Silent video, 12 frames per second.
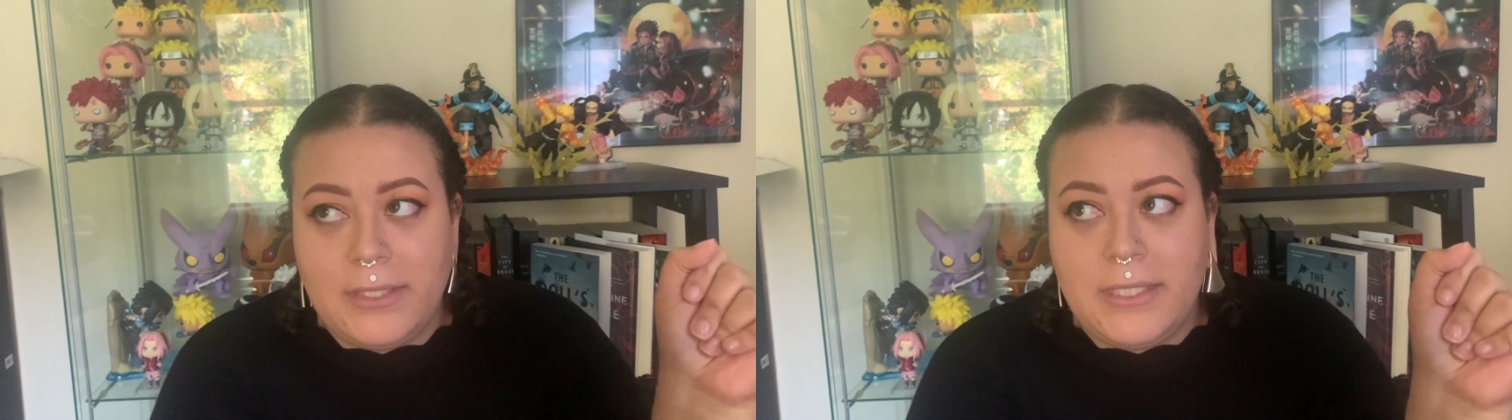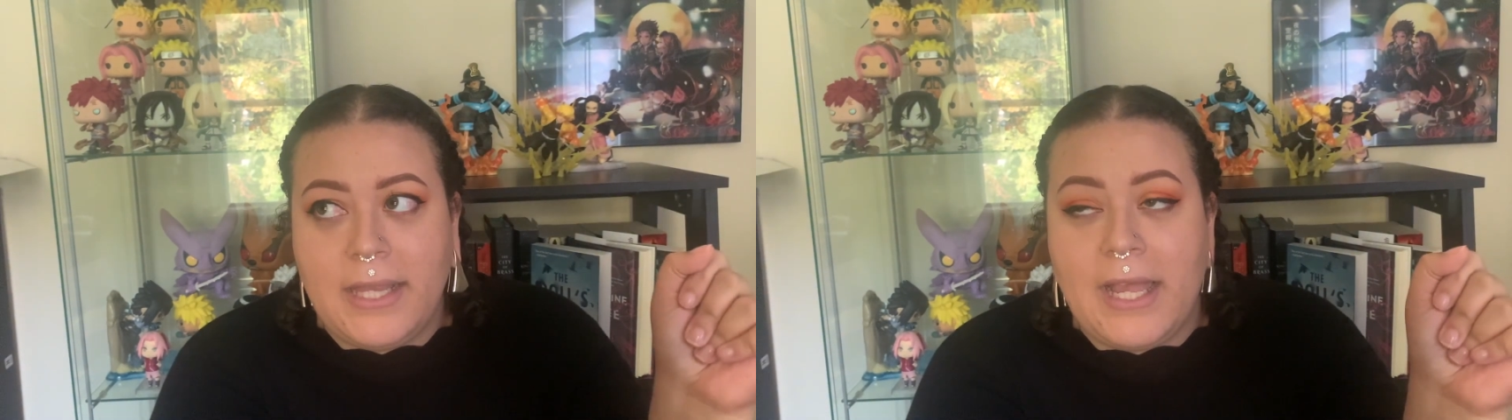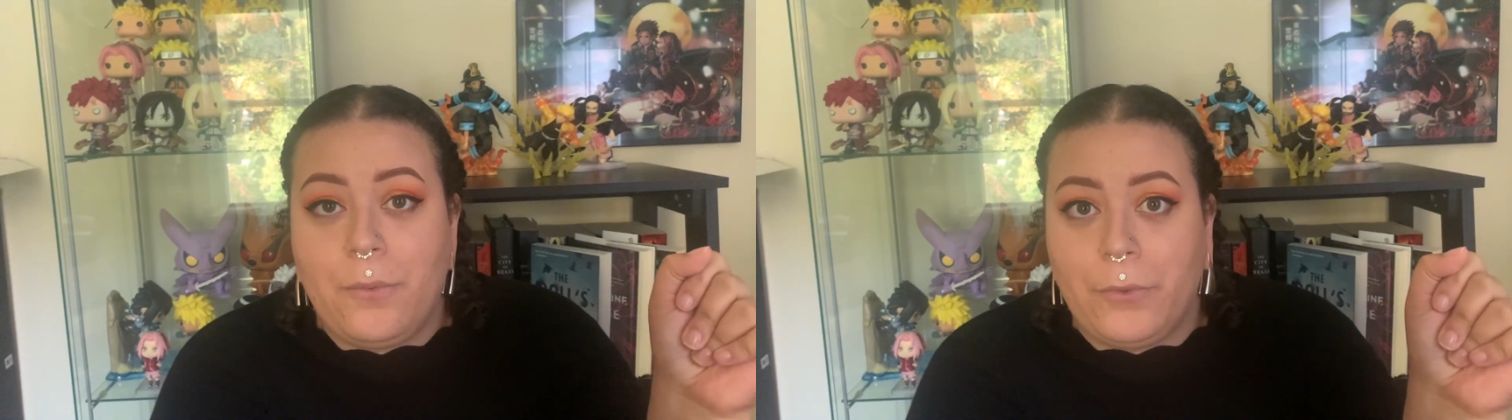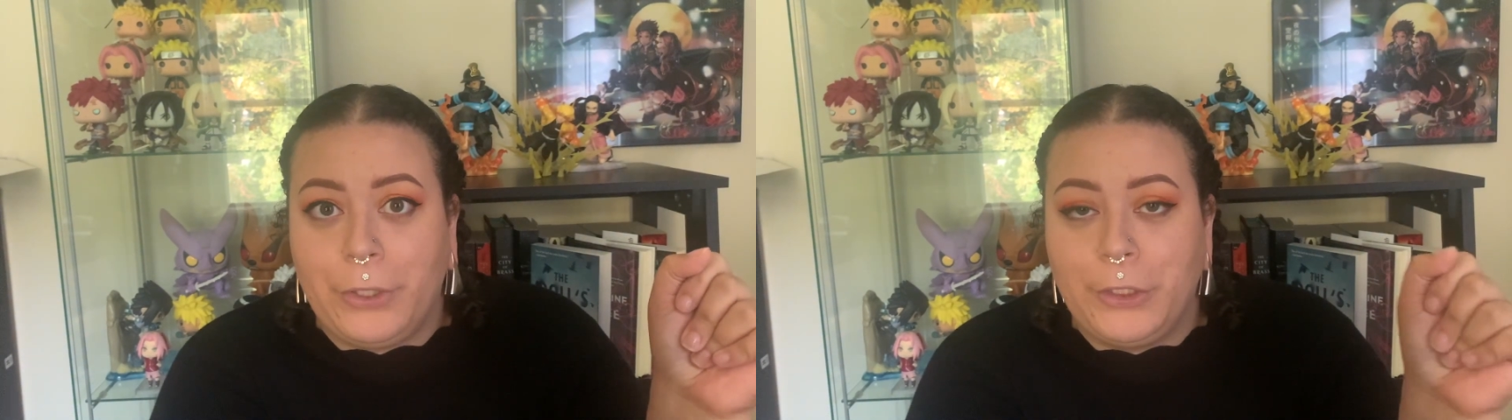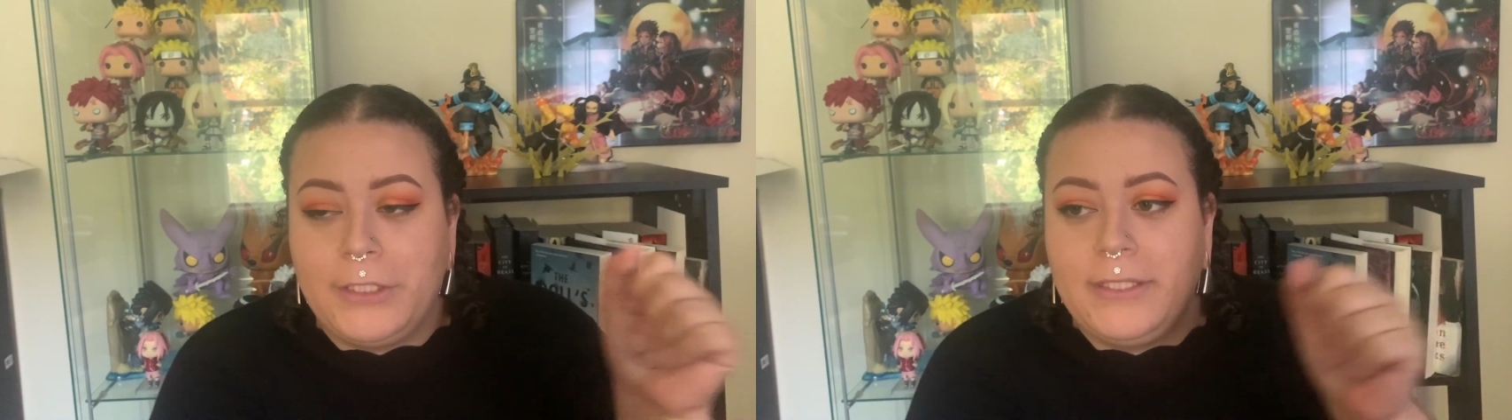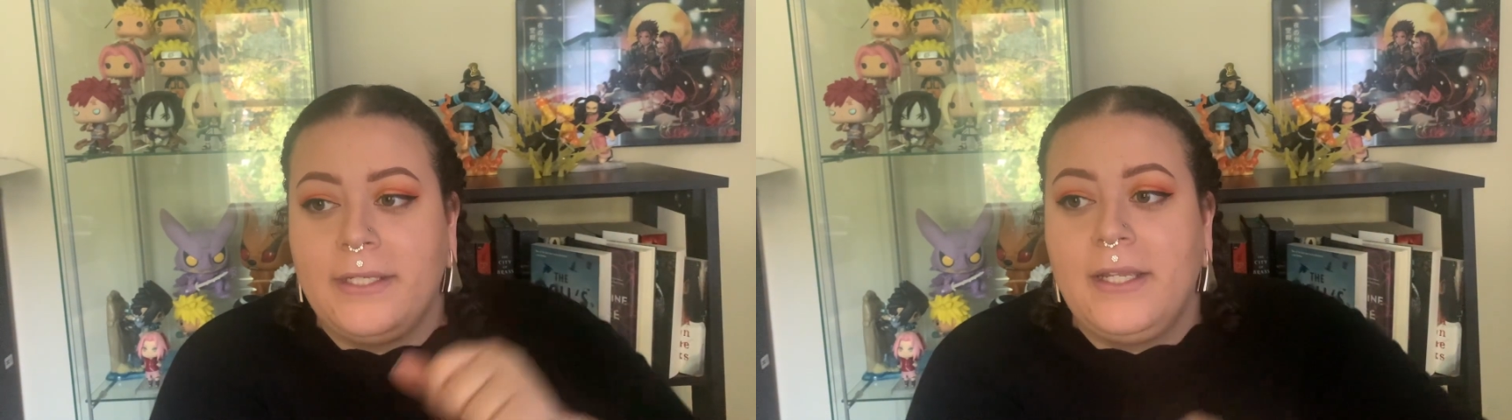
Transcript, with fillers: to that world.